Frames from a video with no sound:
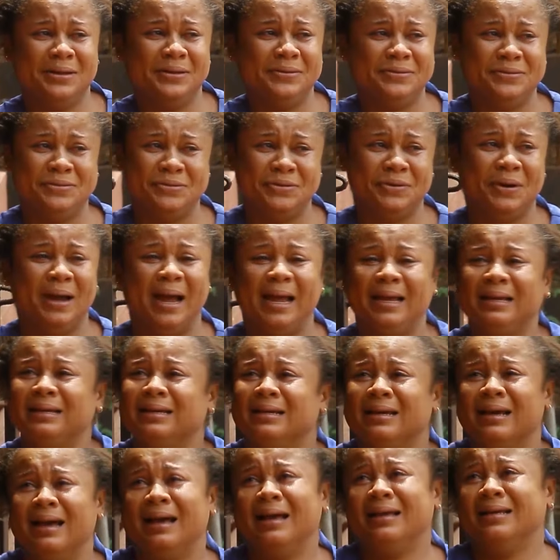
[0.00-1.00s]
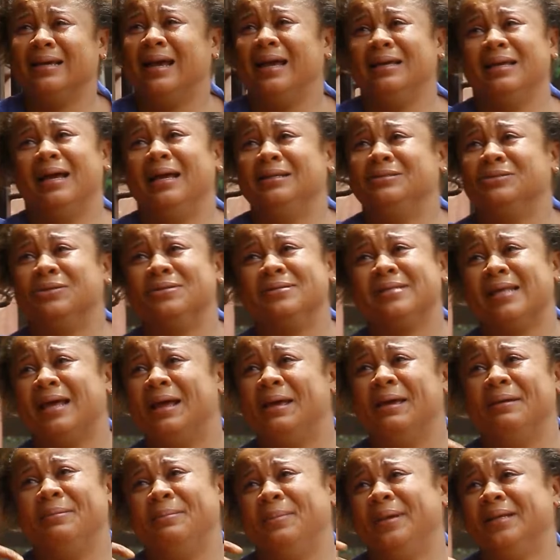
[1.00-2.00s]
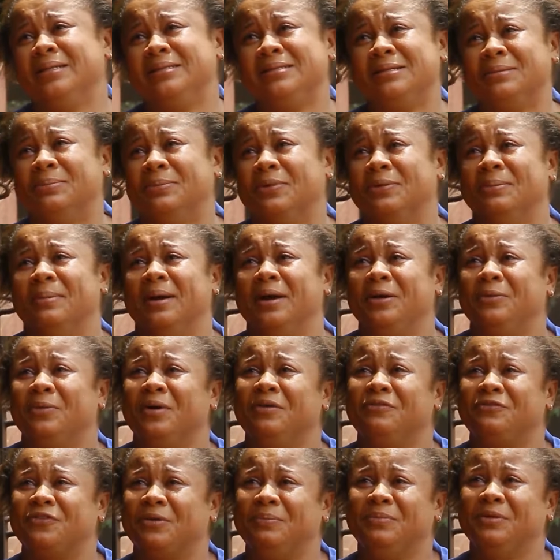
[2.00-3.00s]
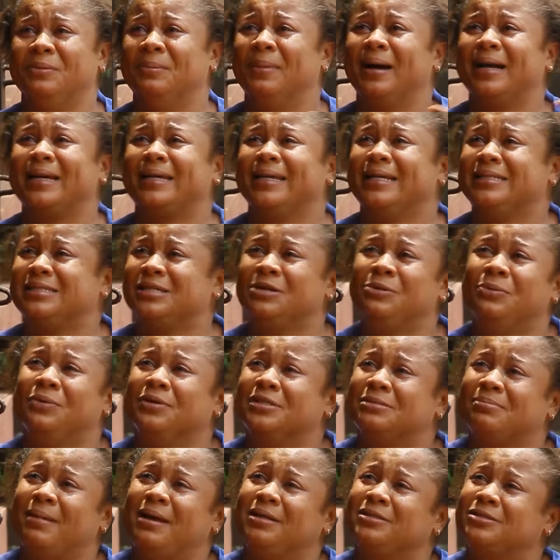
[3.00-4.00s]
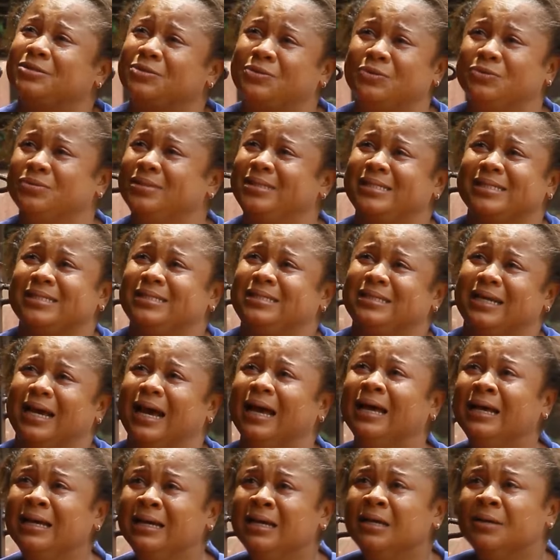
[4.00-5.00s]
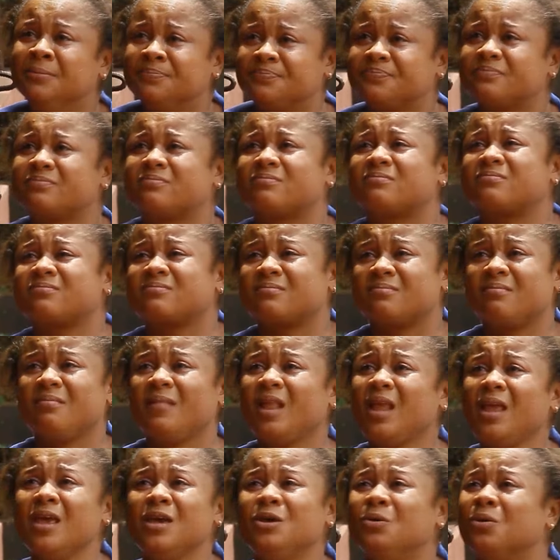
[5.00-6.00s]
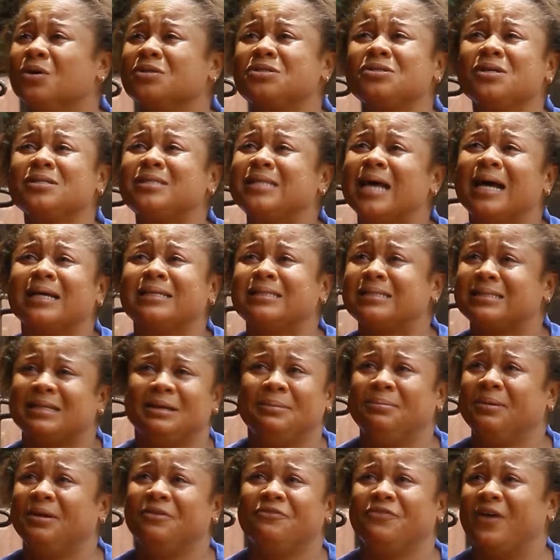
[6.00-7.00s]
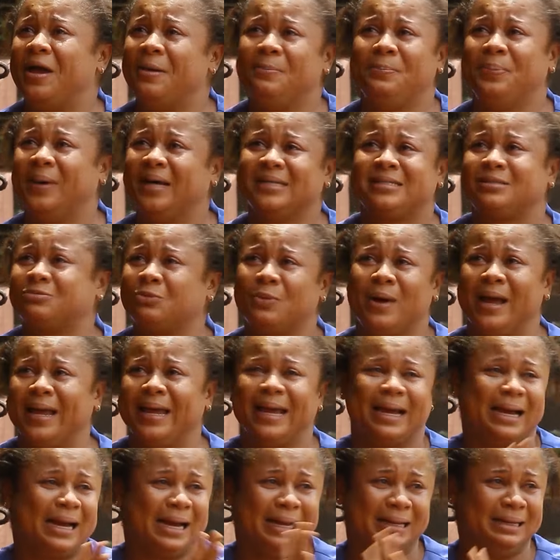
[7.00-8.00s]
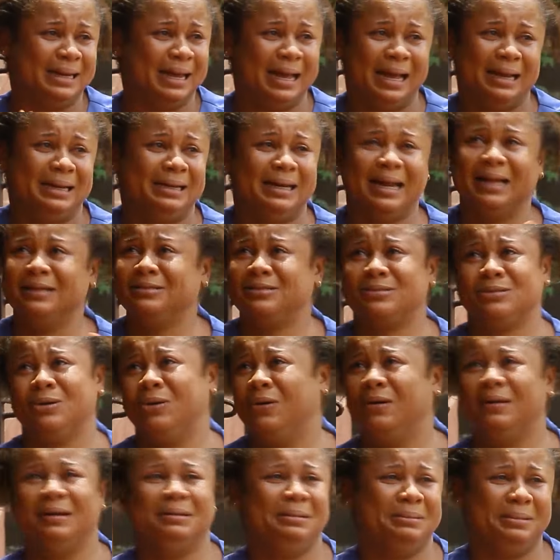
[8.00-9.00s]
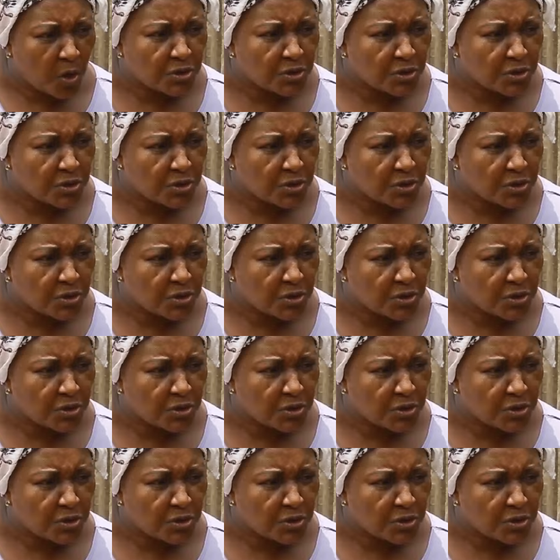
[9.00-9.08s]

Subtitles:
Not true. I met him on my way from the market. He was my school teacher. He was just asking me if I passed WAEC and that's all.